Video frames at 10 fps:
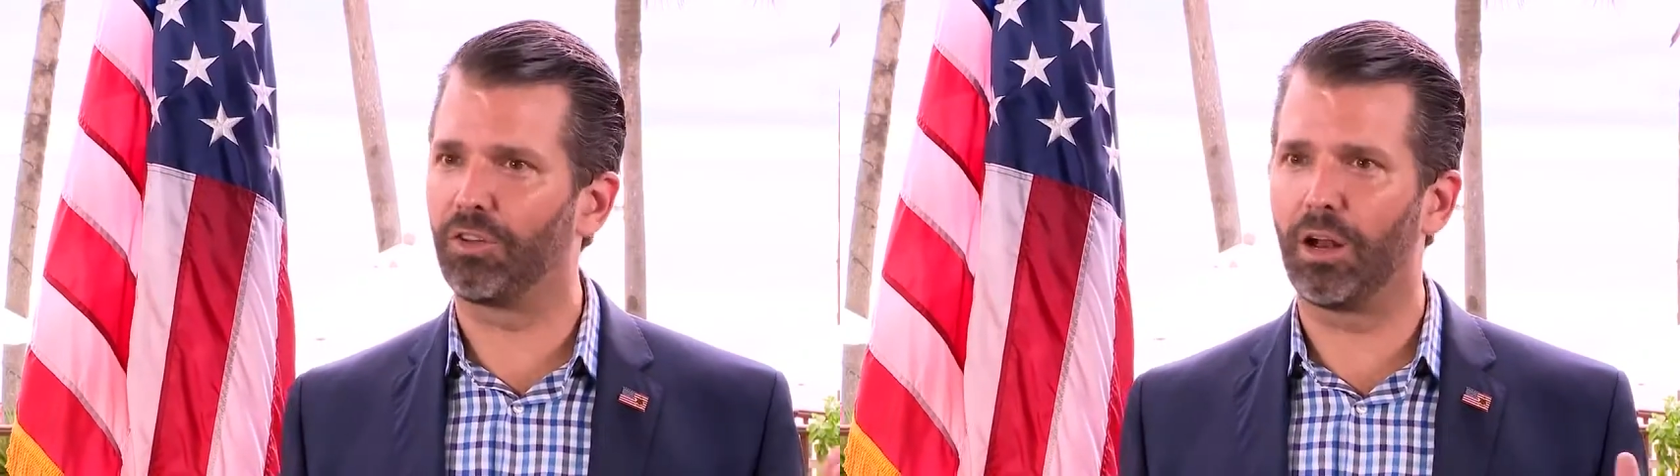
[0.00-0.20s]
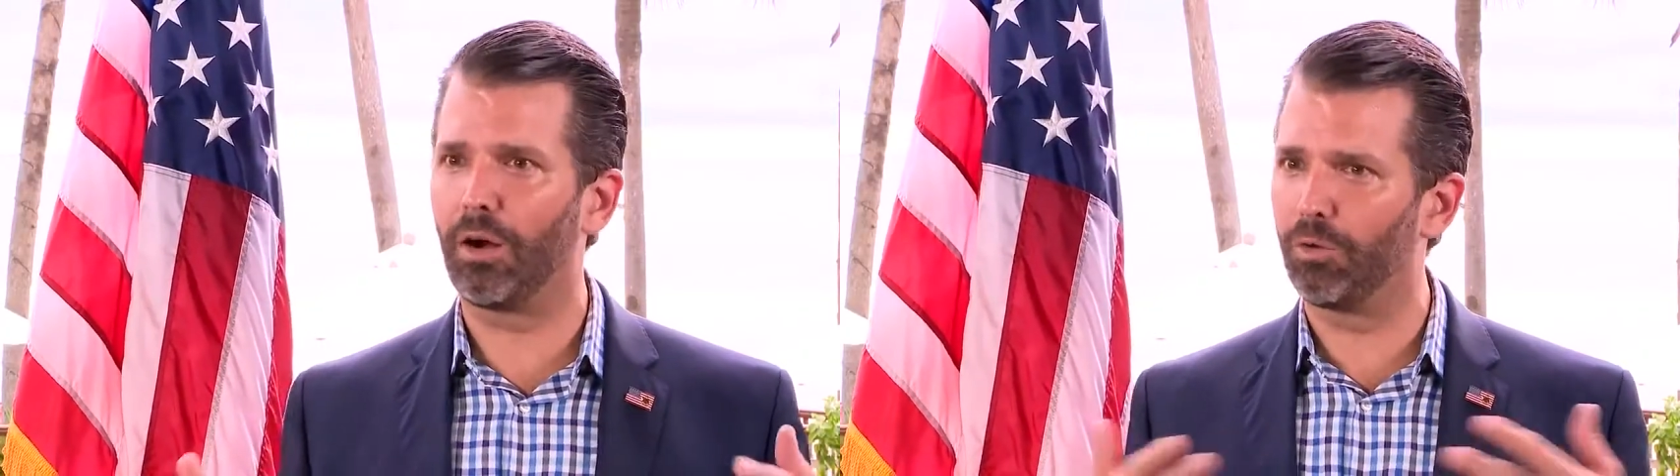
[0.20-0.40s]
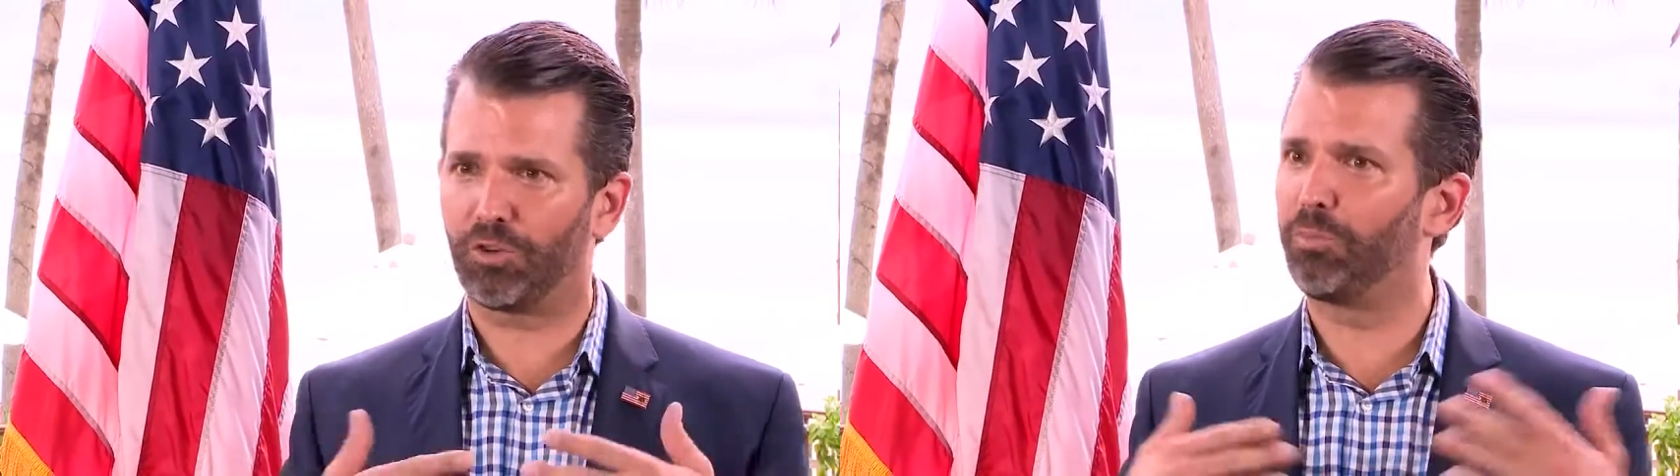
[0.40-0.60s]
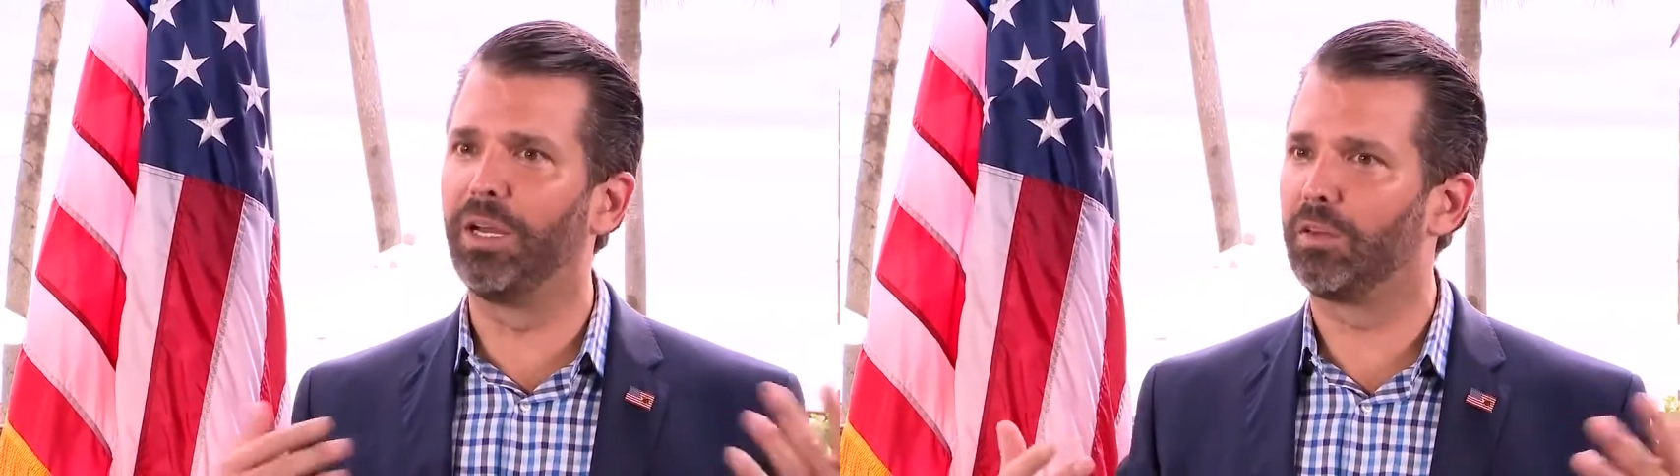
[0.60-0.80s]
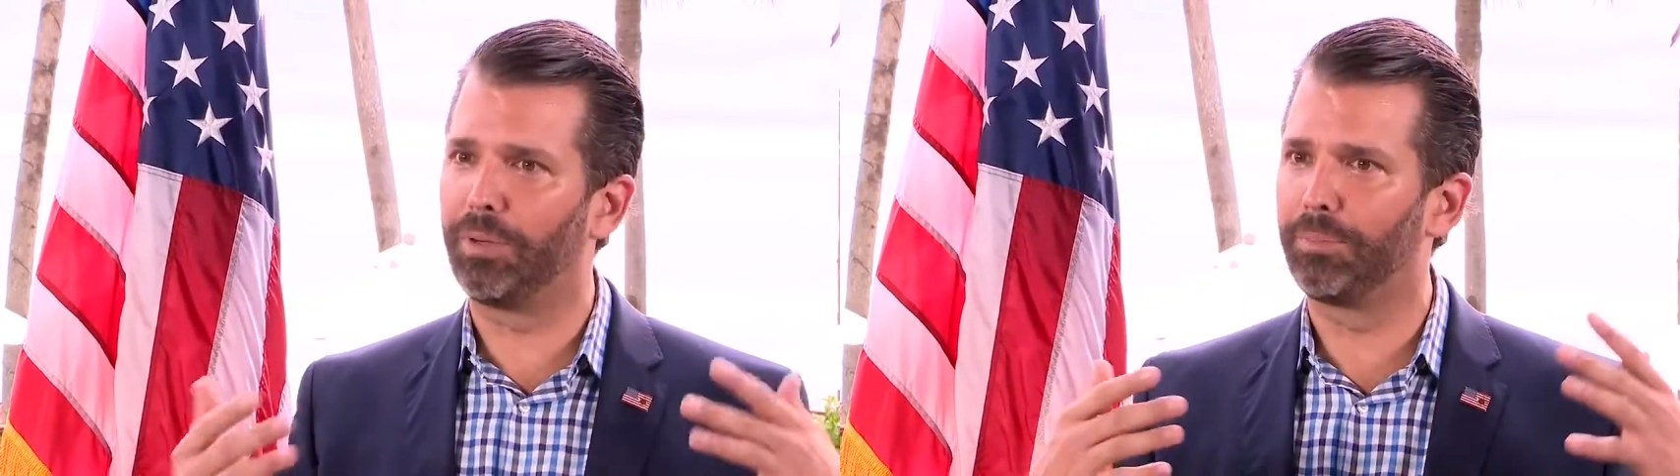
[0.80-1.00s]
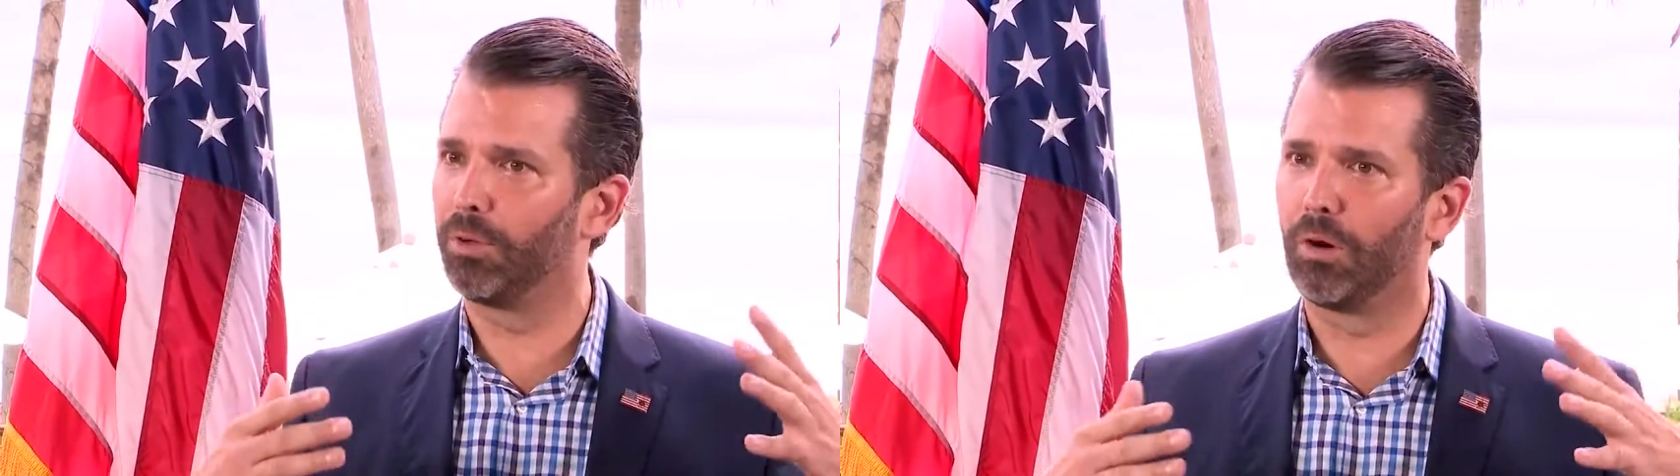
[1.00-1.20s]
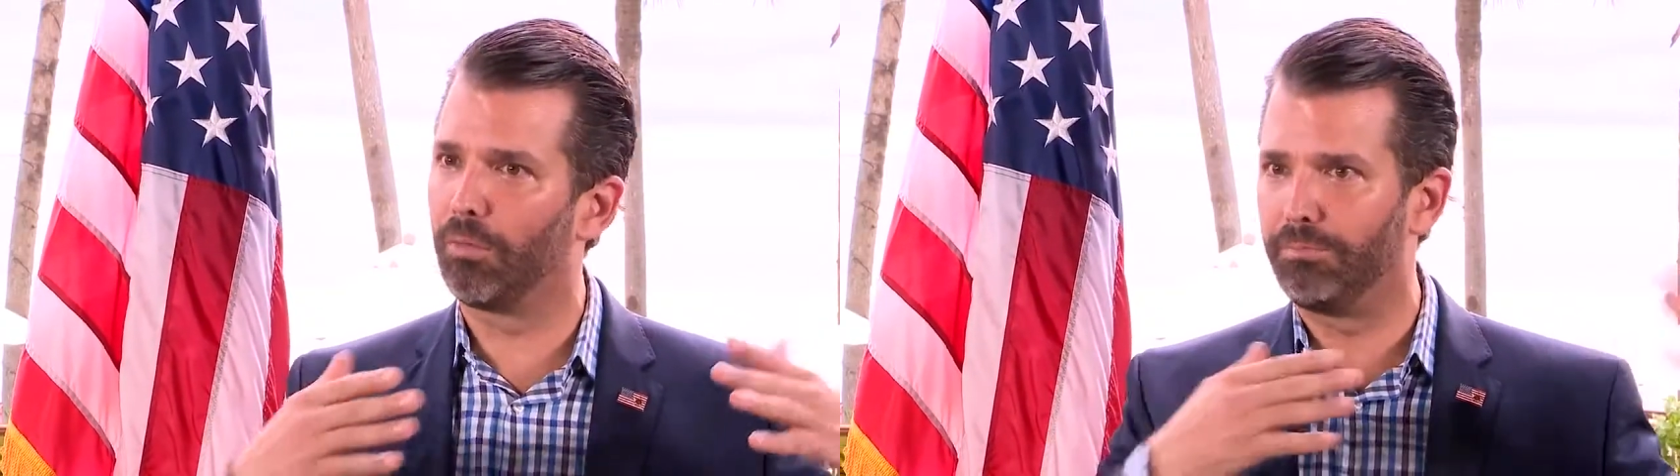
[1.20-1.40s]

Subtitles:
and I don't just speak to people who are,